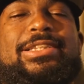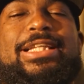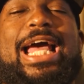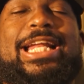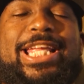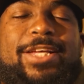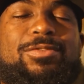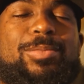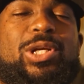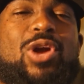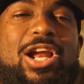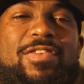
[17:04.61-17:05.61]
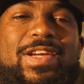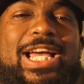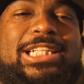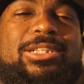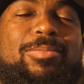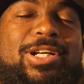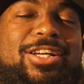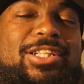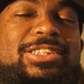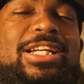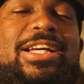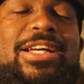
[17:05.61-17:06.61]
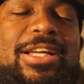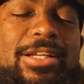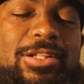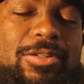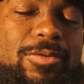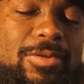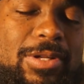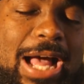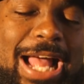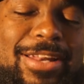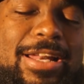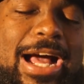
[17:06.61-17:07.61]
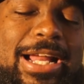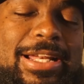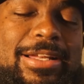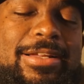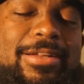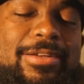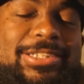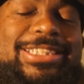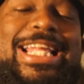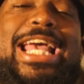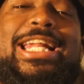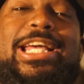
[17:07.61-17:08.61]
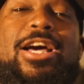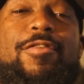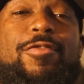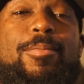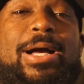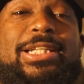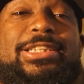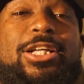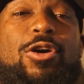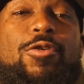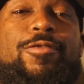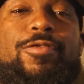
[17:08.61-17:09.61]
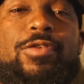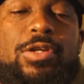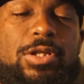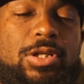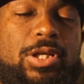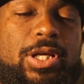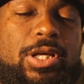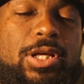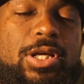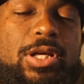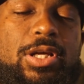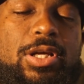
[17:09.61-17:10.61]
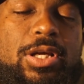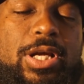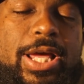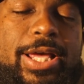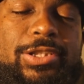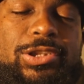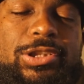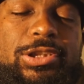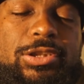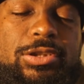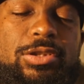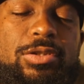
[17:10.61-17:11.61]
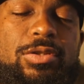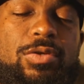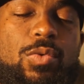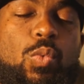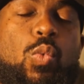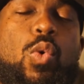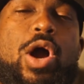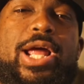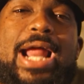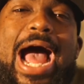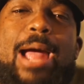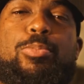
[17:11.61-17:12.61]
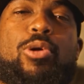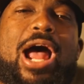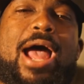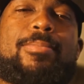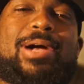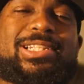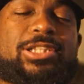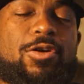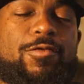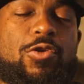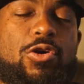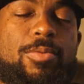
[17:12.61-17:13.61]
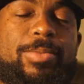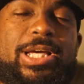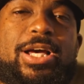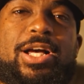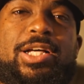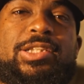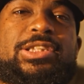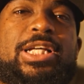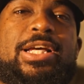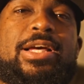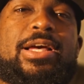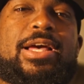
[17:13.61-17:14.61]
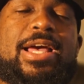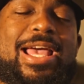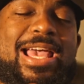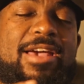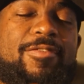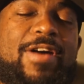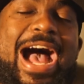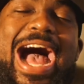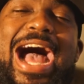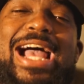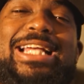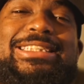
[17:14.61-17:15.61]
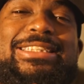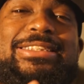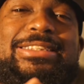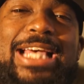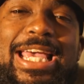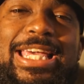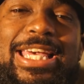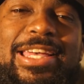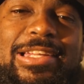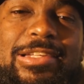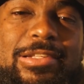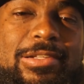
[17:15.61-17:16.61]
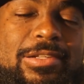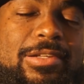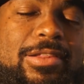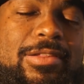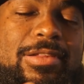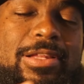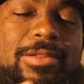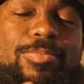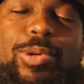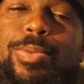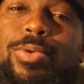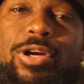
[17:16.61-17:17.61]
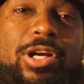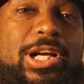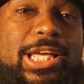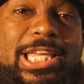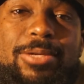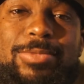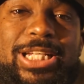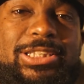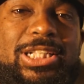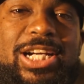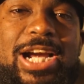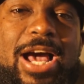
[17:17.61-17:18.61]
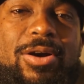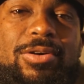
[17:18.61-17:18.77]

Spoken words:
gives me gratification because I standing up for myself is what I pride myself on, because if I just take it, people are gonna keep dishing it out.